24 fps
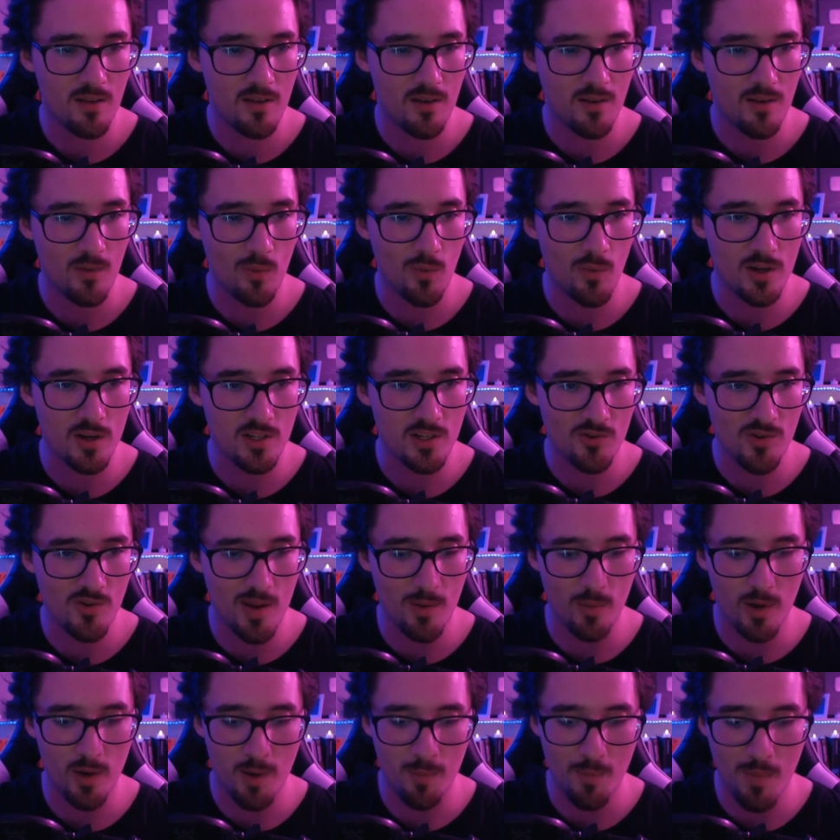What a
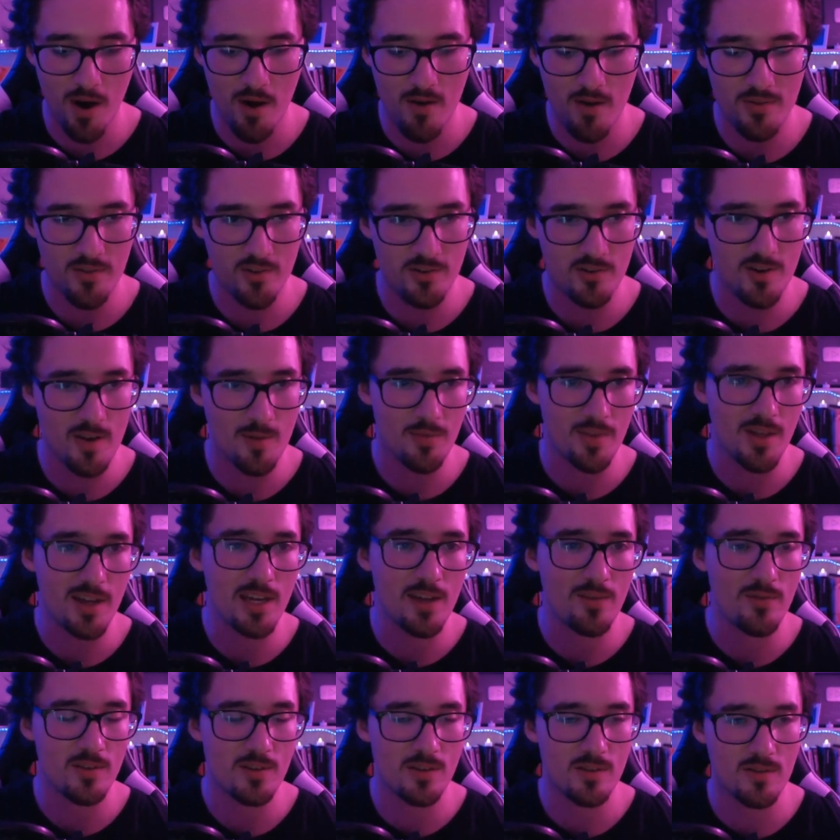stream! What a marathon stream! Thank
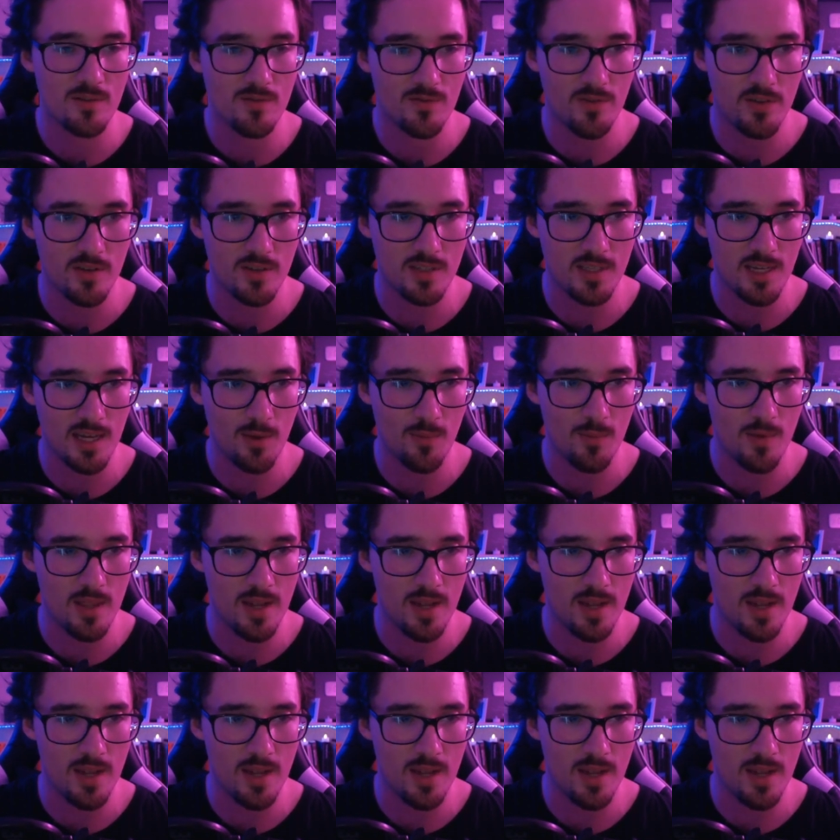you for sticking with it,